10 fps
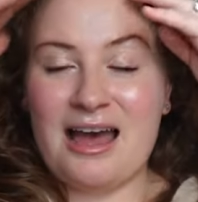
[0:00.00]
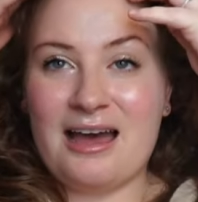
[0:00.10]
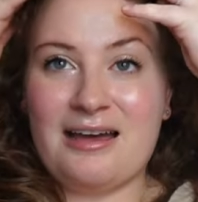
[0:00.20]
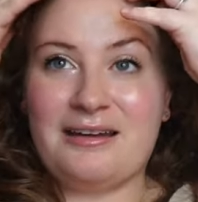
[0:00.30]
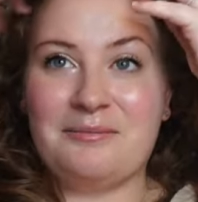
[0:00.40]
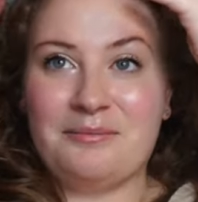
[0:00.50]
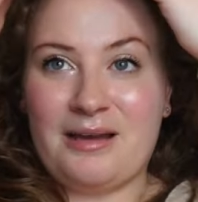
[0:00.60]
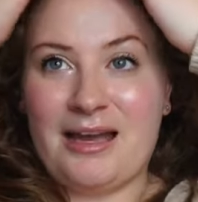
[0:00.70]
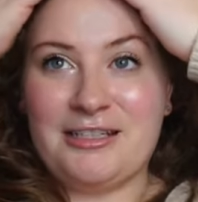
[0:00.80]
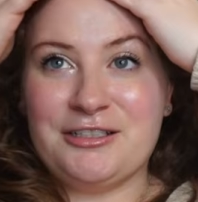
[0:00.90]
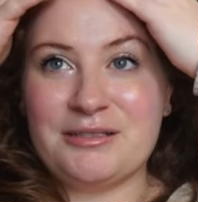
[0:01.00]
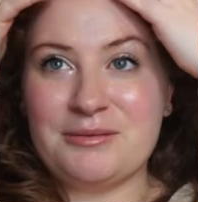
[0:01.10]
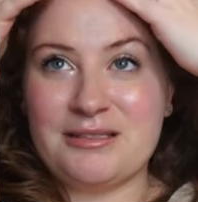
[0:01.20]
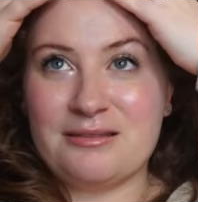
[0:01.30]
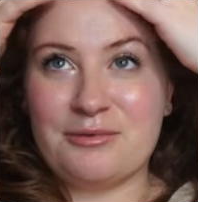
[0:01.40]
Um, I just
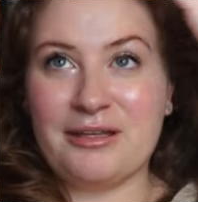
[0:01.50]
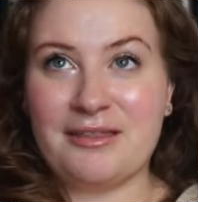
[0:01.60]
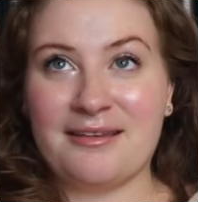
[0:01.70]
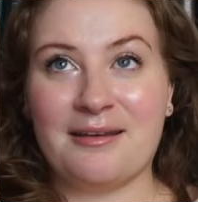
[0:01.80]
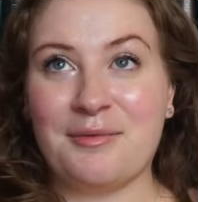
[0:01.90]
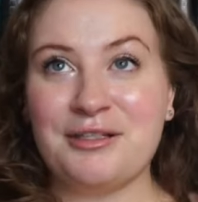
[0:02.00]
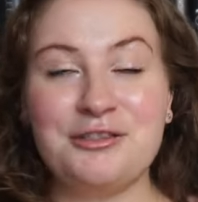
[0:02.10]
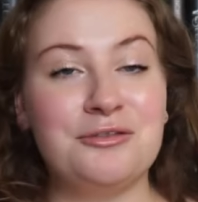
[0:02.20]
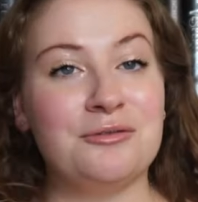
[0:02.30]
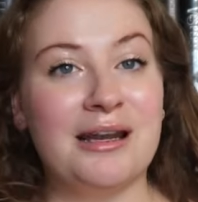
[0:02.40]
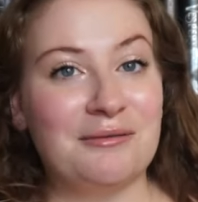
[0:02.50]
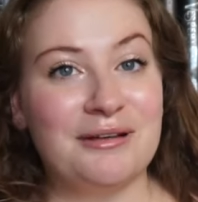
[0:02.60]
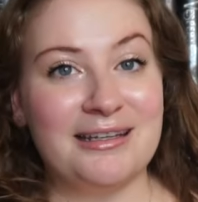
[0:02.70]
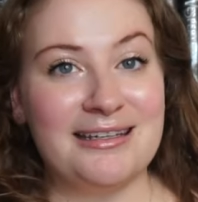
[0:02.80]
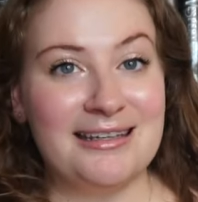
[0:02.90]
was really thinking like, do I
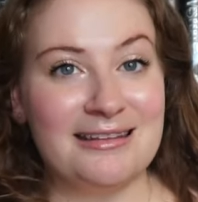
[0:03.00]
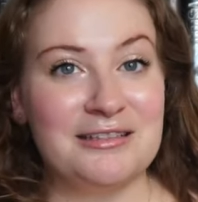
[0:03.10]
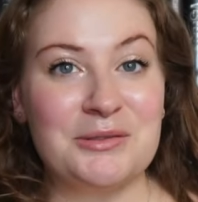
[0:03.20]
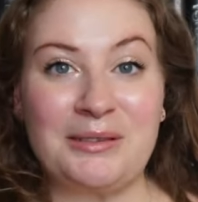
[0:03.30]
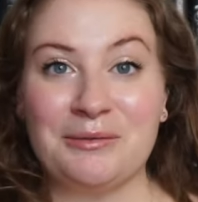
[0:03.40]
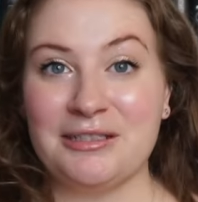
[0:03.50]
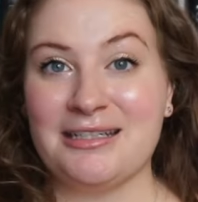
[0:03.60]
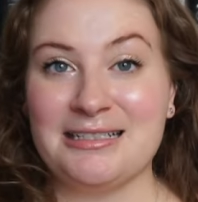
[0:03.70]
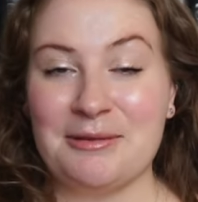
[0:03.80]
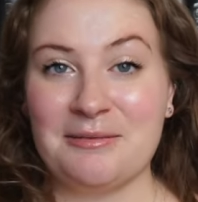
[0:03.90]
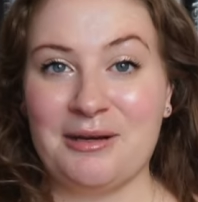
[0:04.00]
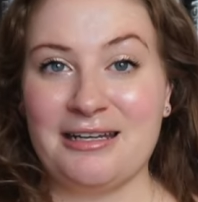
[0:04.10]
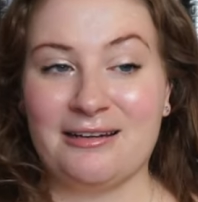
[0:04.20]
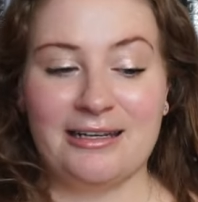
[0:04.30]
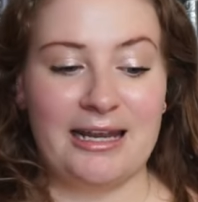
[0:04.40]
really need this? So I really need to spend the
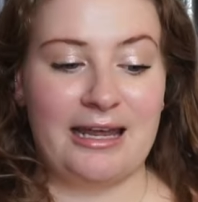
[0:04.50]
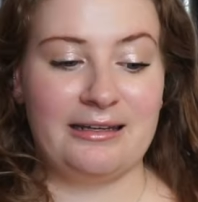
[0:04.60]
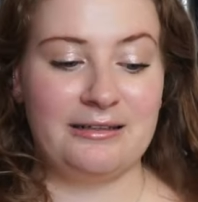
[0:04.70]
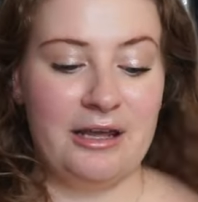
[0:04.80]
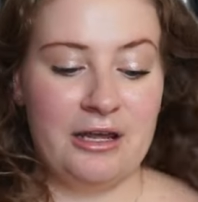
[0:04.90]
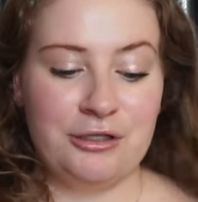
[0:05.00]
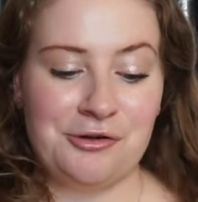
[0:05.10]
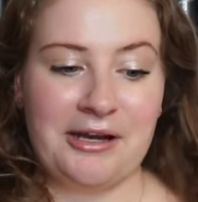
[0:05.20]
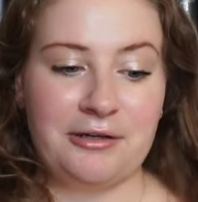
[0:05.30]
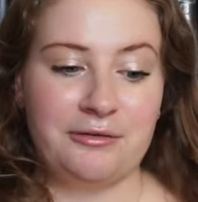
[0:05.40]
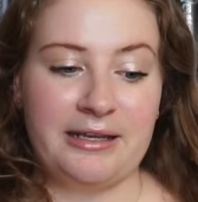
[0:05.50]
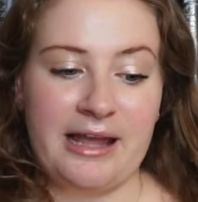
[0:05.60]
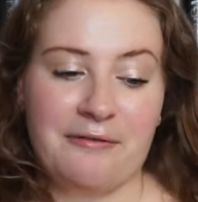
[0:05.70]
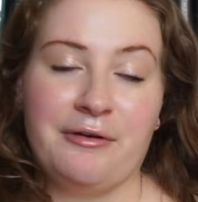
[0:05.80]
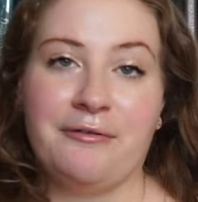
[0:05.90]
money on it and trying to like
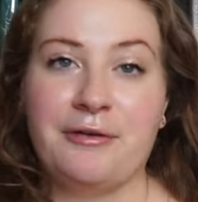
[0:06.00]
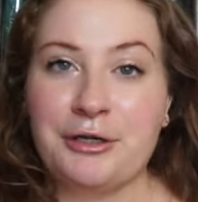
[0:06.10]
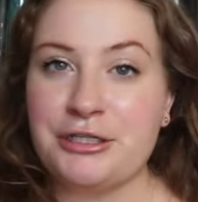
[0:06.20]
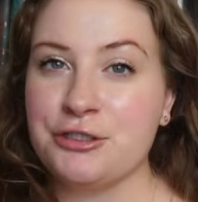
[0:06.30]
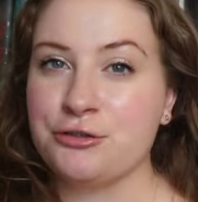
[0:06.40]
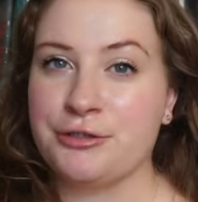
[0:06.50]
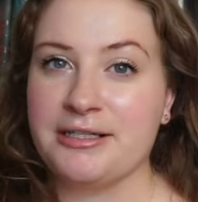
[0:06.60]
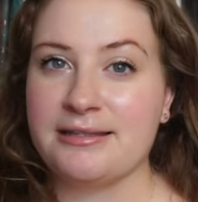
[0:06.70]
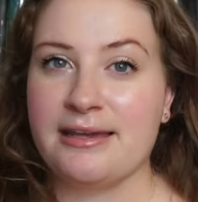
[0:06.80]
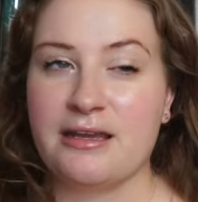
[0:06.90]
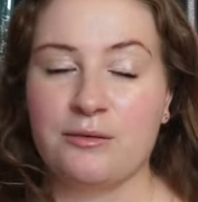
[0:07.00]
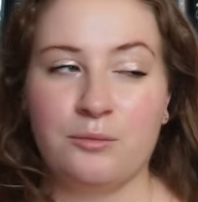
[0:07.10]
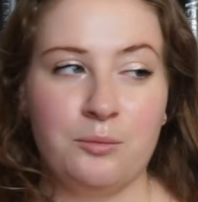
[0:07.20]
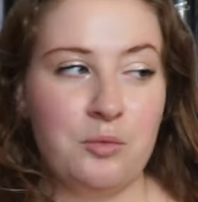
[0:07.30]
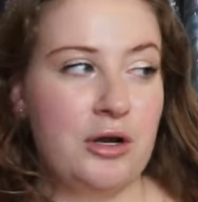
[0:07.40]
have a very strict like
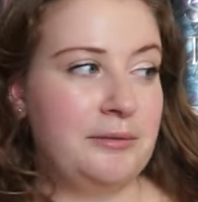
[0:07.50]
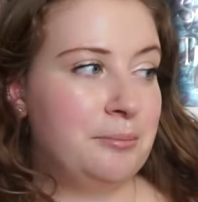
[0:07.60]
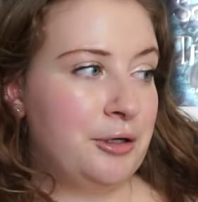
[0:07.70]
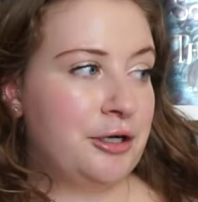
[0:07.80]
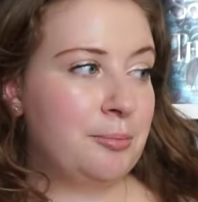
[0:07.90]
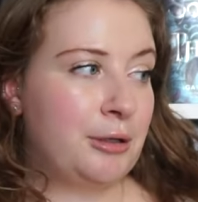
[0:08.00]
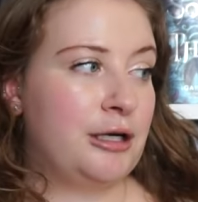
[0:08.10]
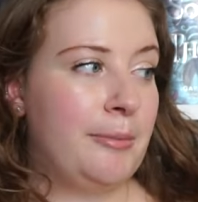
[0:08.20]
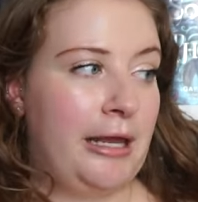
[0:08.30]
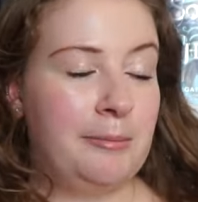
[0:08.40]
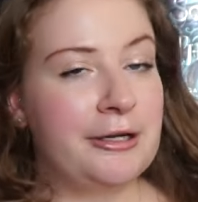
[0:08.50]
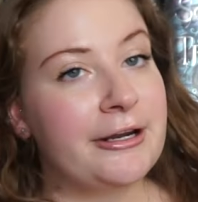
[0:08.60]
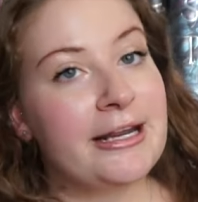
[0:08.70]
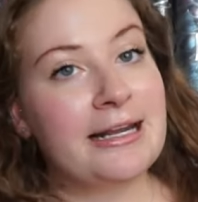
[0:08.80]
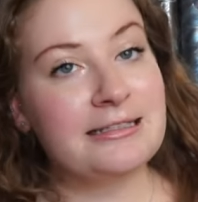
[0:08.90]
one book per pay
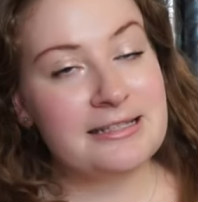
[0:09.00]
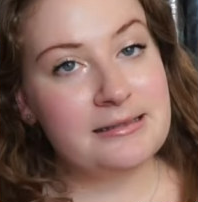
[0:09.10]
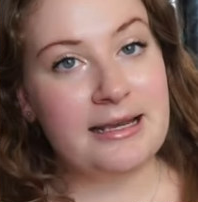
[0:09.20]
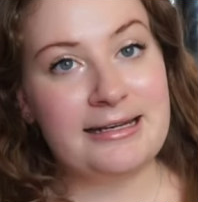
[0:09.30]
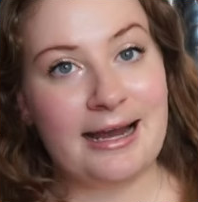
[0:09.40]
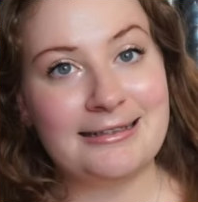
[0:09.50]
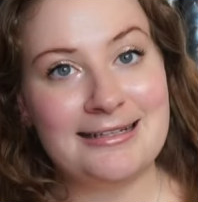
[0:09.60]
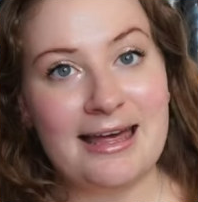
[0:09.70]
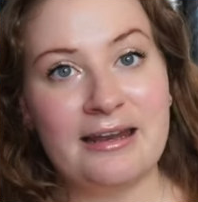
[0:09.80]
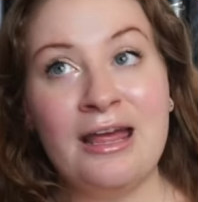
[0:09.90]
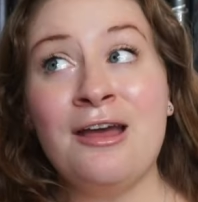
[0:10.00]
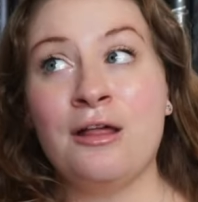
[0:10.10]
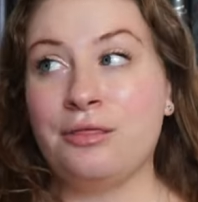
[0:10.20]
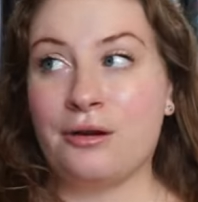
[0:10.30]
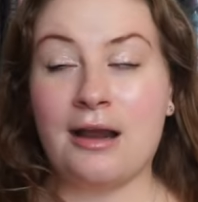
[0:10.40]
period. And since I enacted that,
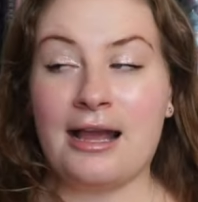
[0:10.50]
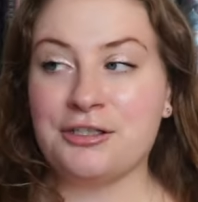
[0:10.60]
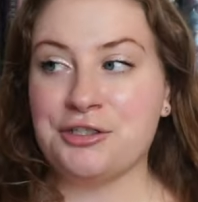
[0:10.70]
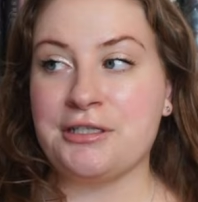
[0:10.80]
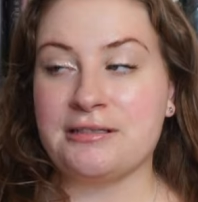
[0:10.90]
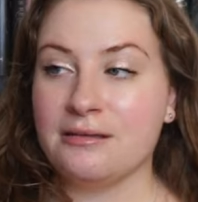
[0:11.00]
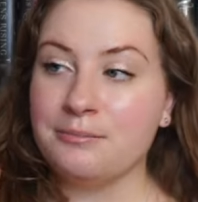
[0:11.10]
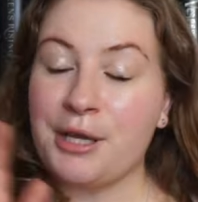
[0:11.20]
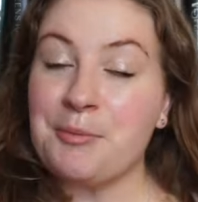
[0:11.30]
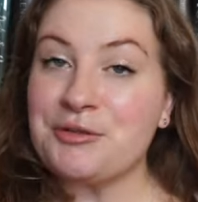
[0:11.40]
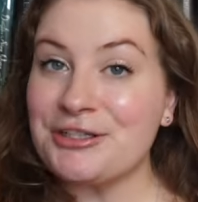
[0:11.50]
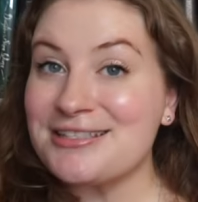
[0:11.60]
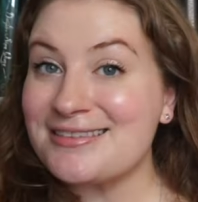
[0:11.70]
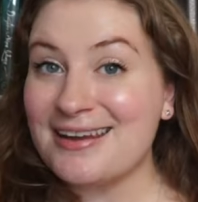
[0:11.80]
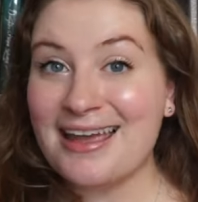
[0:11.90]
there are actually some pay
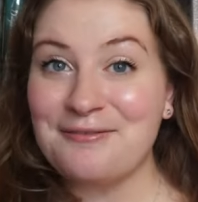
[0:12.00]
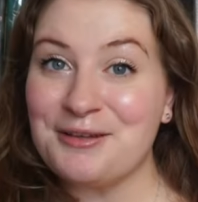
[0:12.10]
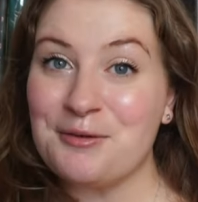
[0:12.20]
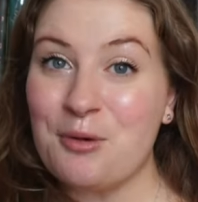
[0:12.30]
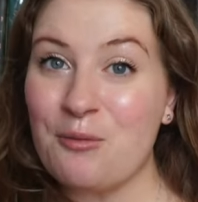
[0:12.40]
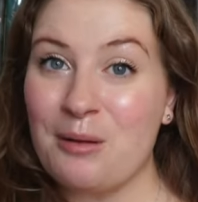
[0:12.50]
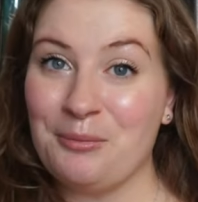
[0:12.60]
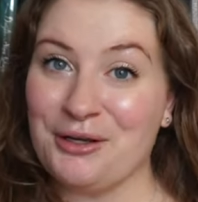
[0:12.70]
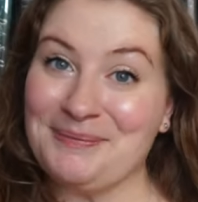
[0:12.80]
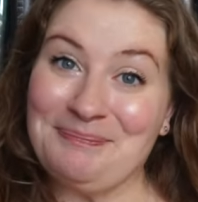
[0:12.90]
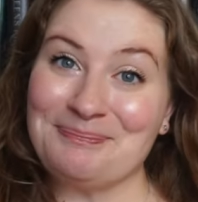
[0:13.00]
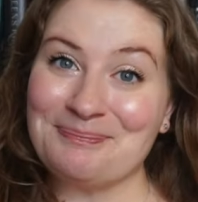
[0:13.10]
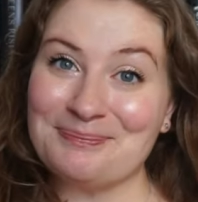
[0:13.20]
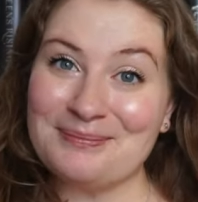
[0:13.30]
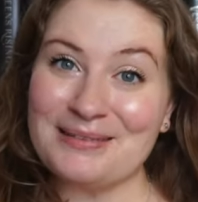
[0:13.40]
periods that I haven't even bought one book.
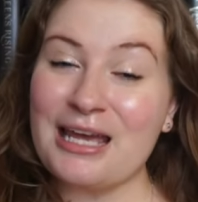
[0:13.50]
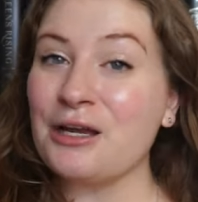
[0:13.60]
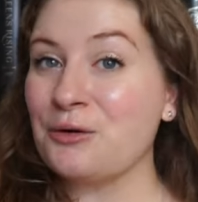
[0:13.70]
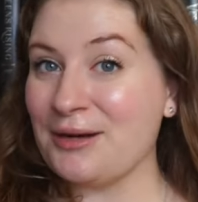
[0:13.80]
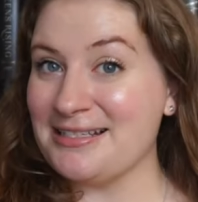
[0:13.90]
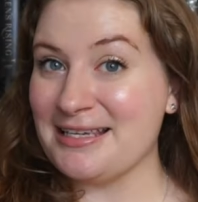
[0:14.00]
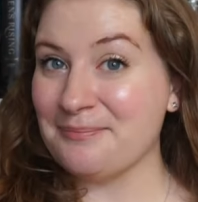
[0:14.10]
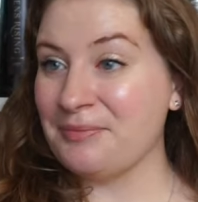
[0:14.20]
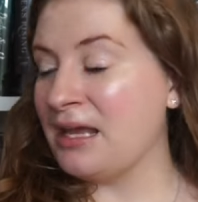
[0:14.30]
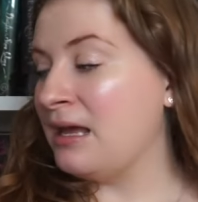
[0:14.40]
Crazy.